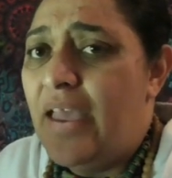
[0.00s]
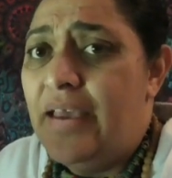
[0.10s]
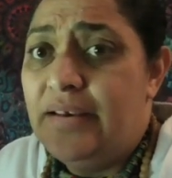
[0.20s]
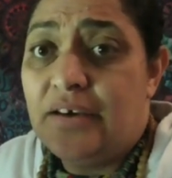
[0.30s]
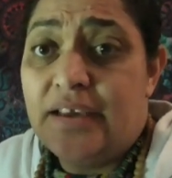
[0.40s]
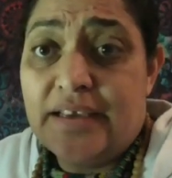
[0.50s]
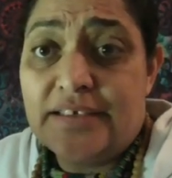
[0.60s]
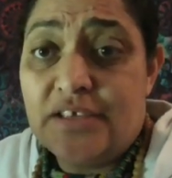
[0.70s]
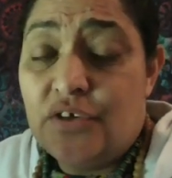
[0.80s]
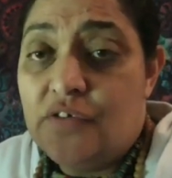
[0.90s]
I
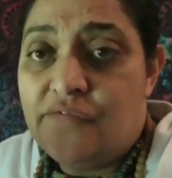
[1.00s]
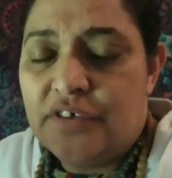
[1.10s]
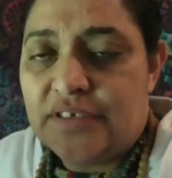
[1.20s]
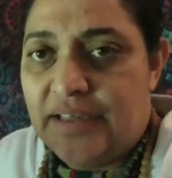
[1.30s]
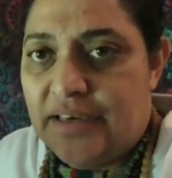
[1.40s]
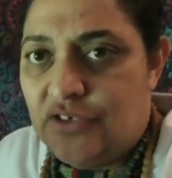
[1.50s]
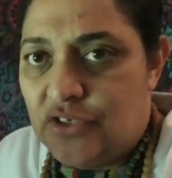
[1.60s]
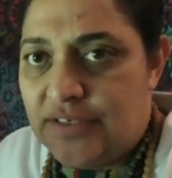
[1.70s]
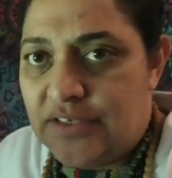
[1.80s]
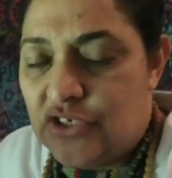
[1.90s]
guess the universal
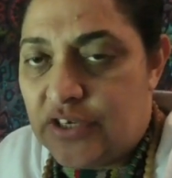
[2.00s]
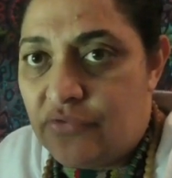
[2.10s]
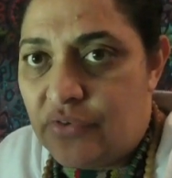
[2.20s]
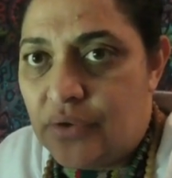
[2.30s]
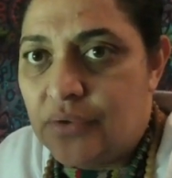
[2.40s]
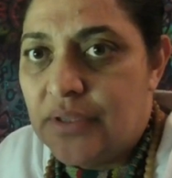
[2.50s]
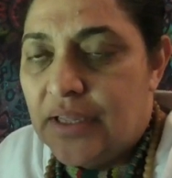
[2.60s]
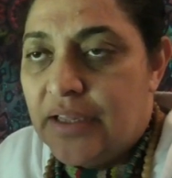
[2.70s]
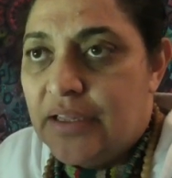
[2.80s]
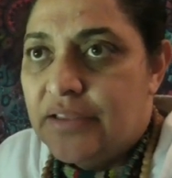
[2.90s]
energies in general,
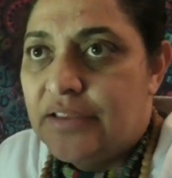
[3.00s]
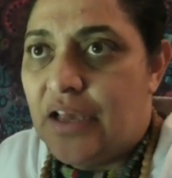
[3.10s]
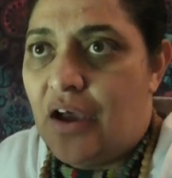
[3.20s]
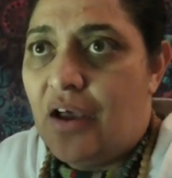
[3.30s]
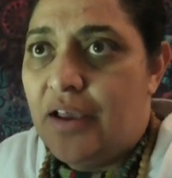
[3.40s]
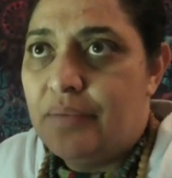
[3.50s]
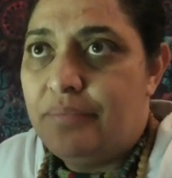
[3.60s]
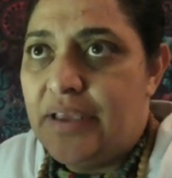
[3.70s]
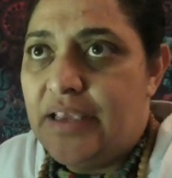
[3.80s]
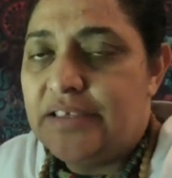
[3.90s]
the higher
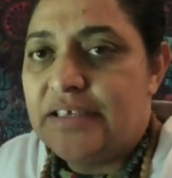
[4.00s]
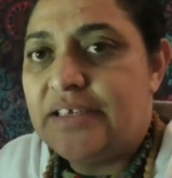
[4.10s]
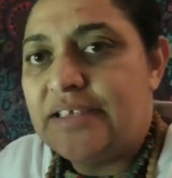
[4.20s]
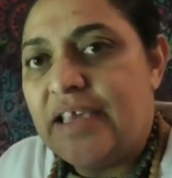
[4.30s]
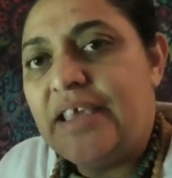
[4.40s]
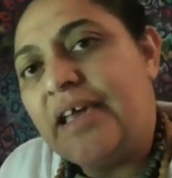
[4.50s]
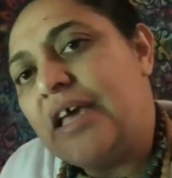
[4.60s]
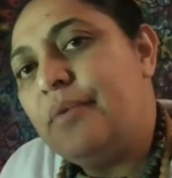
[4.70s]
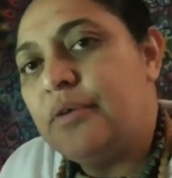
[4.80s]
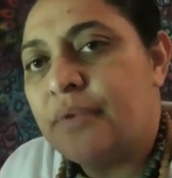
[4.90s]
beings that are saying, yeah,
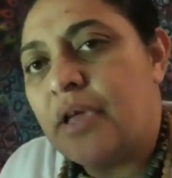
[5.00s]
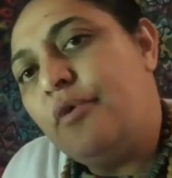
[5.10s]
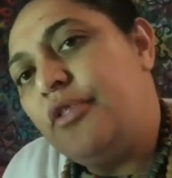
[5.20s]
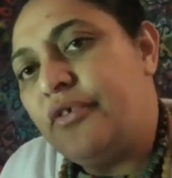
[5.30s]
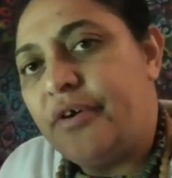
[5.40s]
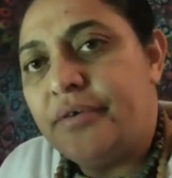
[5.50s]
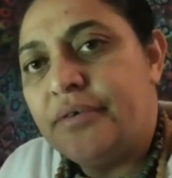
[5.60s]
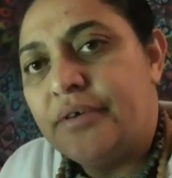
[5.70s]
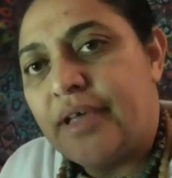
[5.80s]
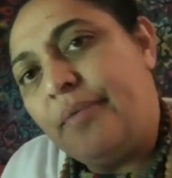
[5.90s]
come on through,
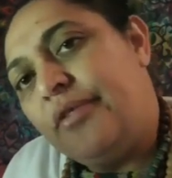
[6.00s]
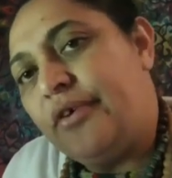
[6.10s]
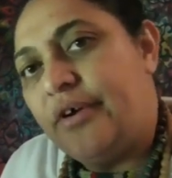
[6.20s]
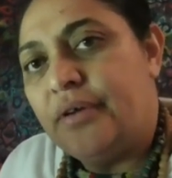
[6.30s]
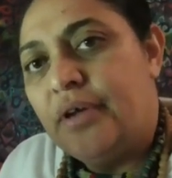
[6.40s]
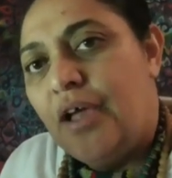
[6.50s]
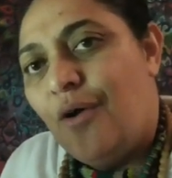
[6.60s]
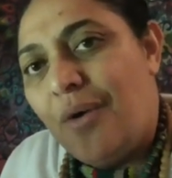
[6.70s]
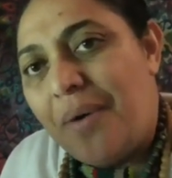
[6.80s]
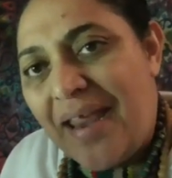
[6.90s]

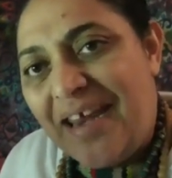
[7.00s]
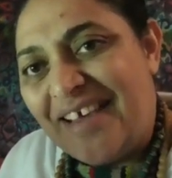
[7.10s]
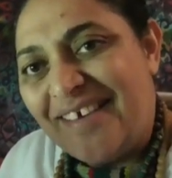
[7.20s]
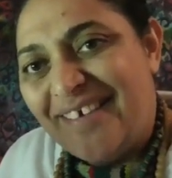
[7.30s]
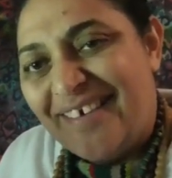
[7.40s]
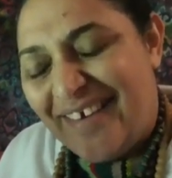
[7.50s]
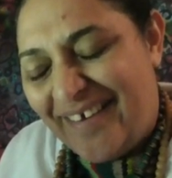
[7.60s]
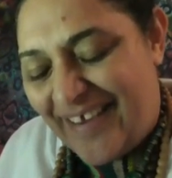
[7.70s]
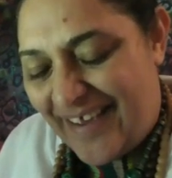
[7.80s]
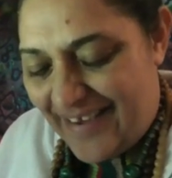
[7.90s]
we're waiting.
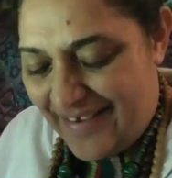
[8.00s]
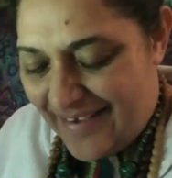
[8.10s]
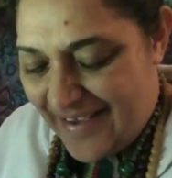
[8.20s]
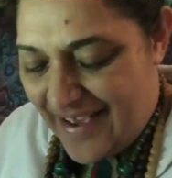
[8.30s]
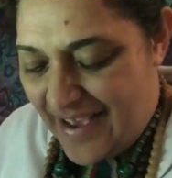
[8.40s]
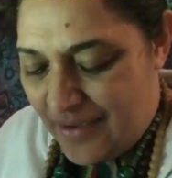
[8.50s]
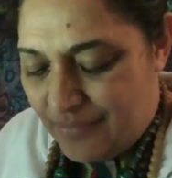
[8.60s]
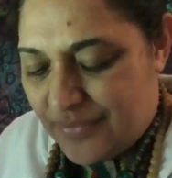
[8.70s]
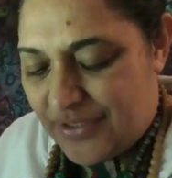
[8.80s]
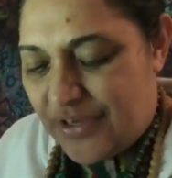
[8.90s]
Okay,
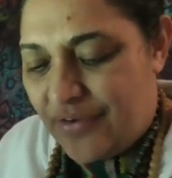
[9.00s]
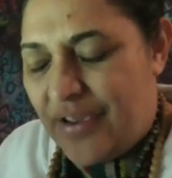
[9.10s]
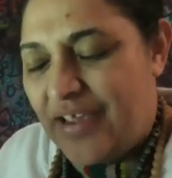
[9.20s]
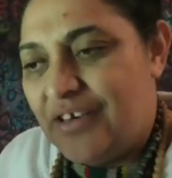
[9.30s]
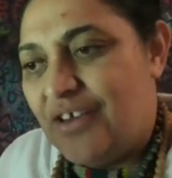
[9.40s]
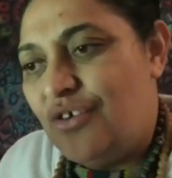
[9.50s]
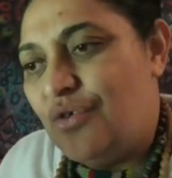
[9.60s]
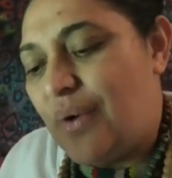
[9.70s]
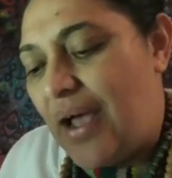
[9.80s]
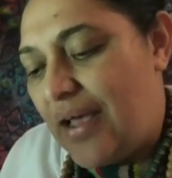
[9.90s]
and
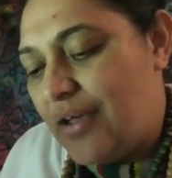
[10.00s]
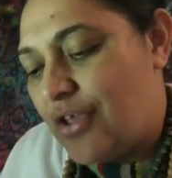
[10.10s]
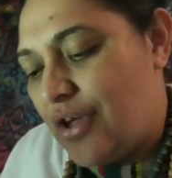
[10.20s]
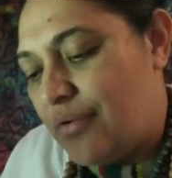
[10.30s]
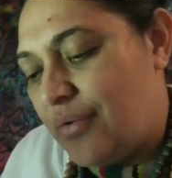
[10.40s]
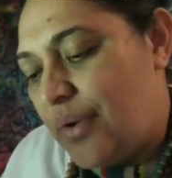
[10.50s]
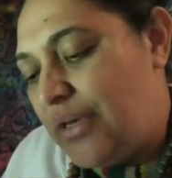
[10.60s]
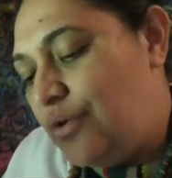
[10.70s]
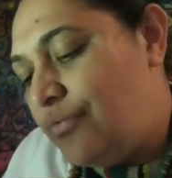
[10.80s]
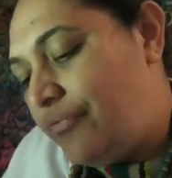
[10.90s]
you are going,
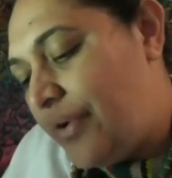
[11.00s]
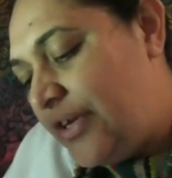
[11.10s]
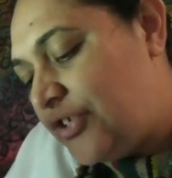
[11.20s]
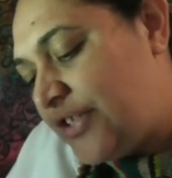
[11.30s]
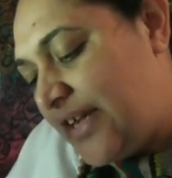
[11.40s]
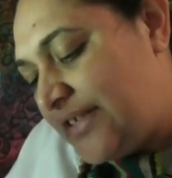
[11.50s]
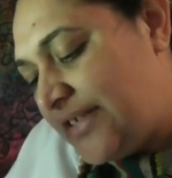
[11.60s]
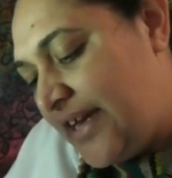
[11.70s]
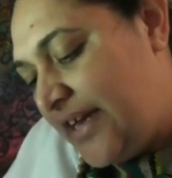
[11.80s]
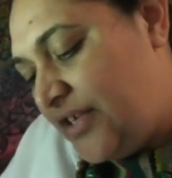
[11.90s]
when you reach that
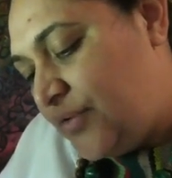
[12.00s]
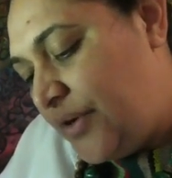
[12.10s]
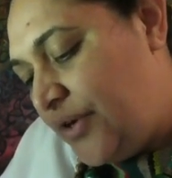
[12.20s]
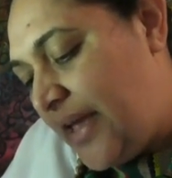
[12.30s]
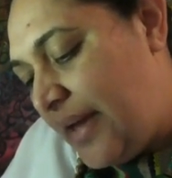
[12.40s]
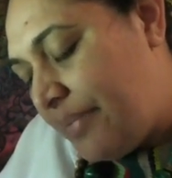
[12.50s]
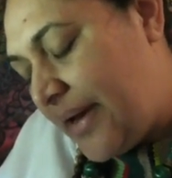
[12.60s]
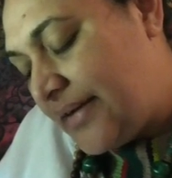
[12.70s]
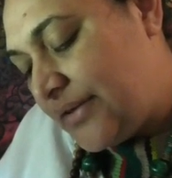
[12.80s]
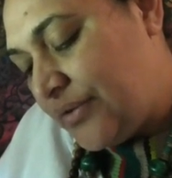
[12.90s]
stage, when you get
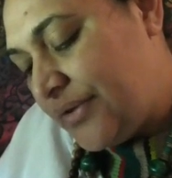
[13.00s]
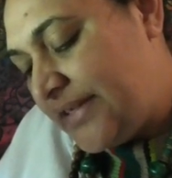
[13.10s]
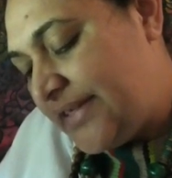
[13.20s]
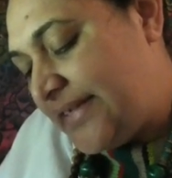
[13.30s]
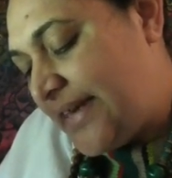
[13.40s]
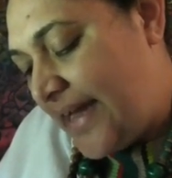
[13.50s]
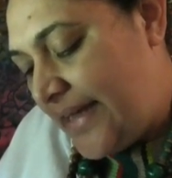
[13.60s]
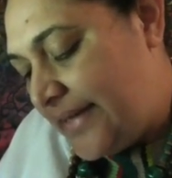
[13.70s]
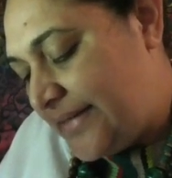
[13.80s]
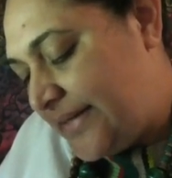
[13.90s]
past all the
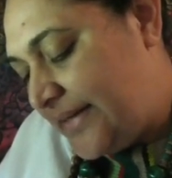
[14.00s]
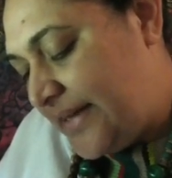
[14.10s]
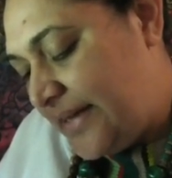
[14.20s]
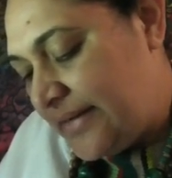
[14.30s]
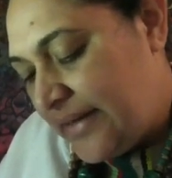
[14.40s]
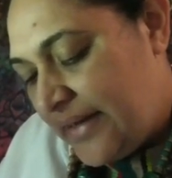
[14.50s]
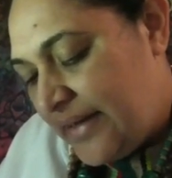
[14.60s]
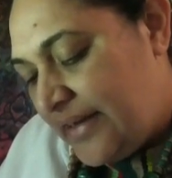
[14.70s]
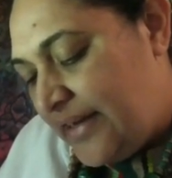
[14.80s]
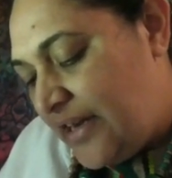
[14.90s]
snakes and
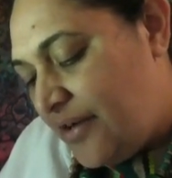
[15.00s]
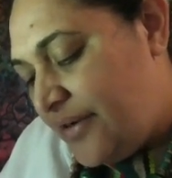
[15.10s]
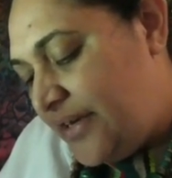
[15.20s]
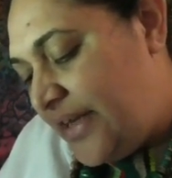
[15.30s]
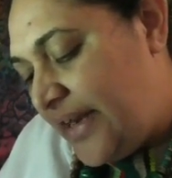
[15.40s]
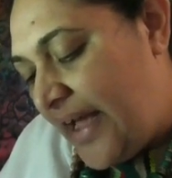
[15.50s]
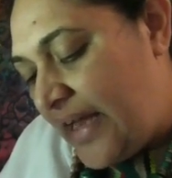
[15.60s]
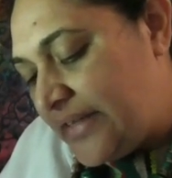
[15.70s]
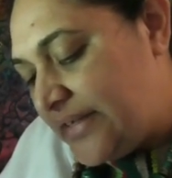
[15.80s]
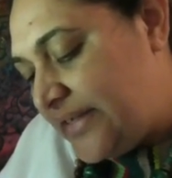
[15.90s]
and you get
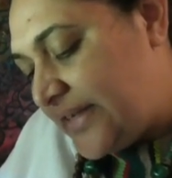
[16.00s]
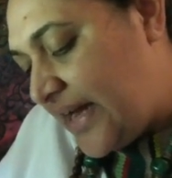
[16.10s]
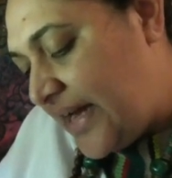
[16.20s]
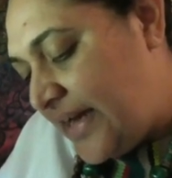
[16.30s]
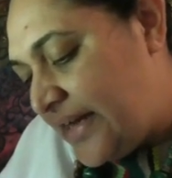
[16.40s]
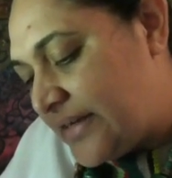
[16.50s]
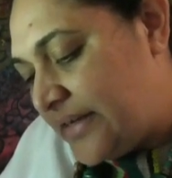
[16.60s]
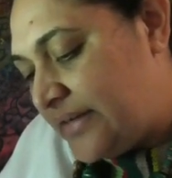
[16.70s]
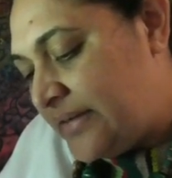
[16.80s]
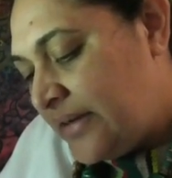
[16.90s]
out of the dark
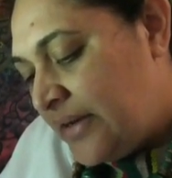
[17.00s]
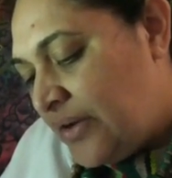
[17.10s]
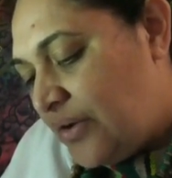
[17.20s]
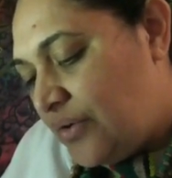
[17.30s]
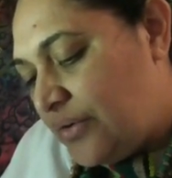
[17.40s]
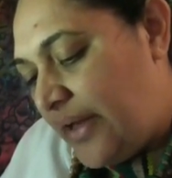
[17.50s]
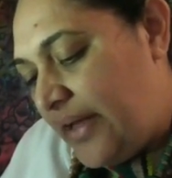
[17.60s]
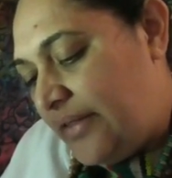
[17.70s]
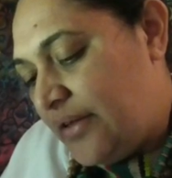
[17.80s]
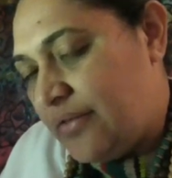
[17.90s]
and
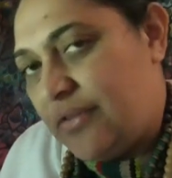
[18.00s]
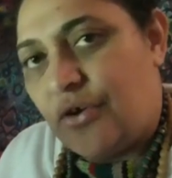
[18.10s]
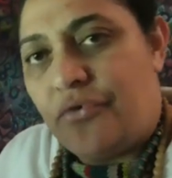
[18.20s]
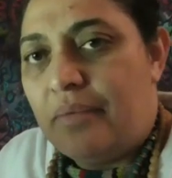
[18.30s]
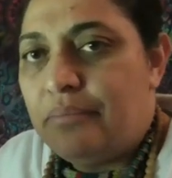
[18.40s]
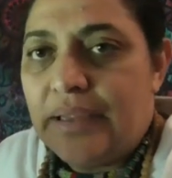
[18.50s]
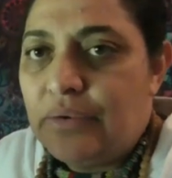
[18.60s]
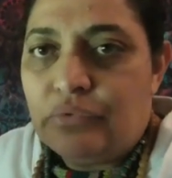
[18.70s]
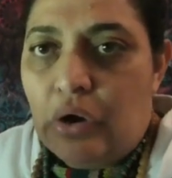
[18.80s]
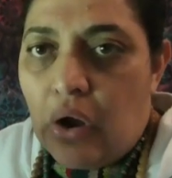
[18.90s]
the
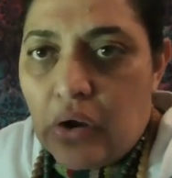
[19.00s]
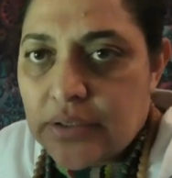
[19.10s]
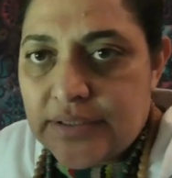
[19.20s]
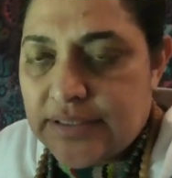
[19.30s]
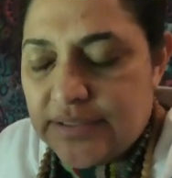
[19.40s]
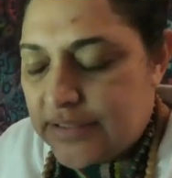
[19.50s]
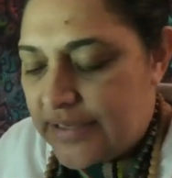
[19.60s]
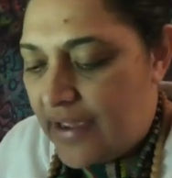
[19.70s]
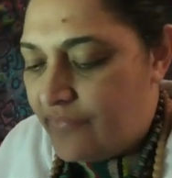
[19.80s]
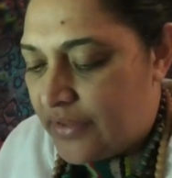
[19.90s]
crumbling rocks and
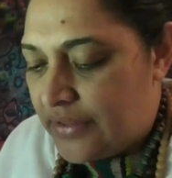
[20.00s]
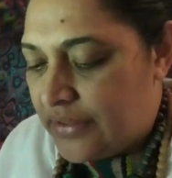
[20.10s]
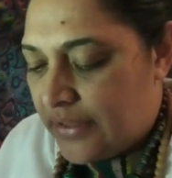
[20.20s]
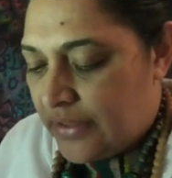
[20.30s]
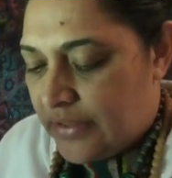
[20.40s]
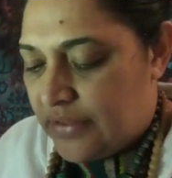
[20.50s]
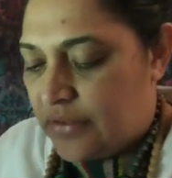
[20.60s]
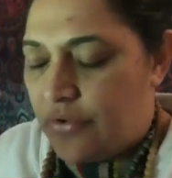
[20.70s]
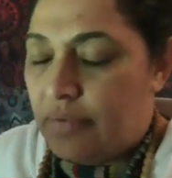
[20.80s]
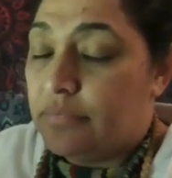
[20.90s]
the
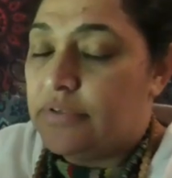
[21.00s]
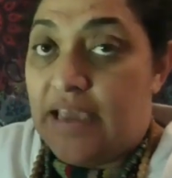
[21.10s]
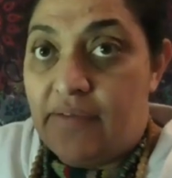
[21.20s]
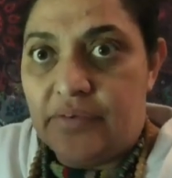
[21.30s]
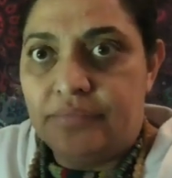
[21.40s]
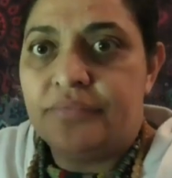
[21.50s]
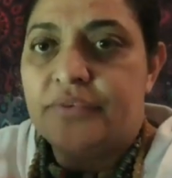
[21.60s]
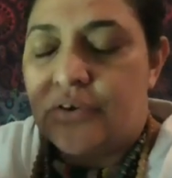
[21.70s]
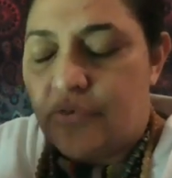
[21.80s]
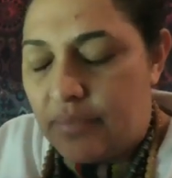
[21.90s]

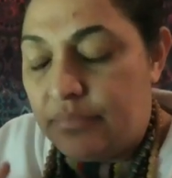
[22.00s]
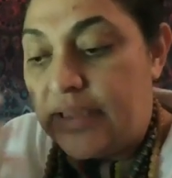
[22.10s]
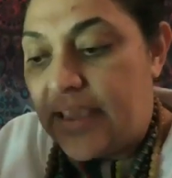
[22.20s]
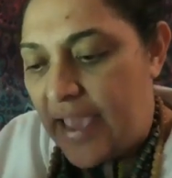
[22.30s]
crumbling